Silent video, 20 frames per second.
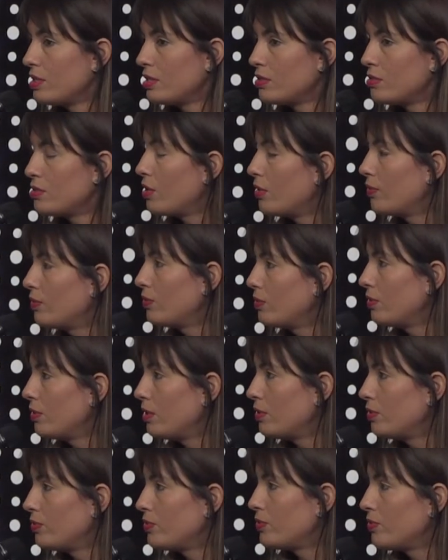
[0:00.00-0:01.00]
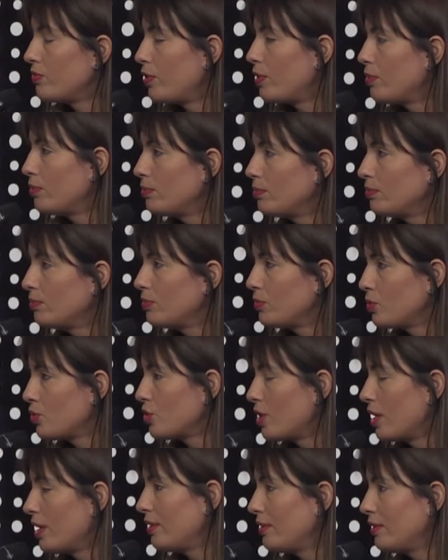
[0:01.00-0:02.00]
and softwares from
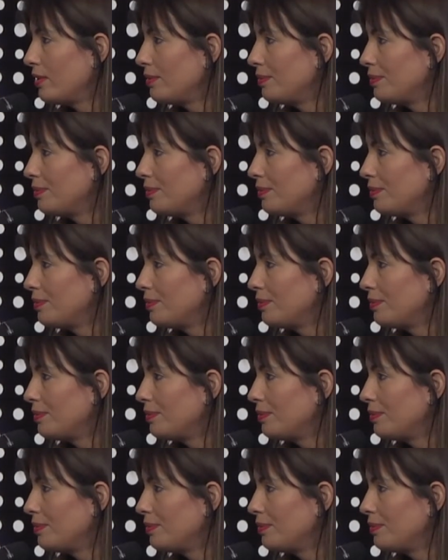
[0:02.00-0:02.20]
Schneider.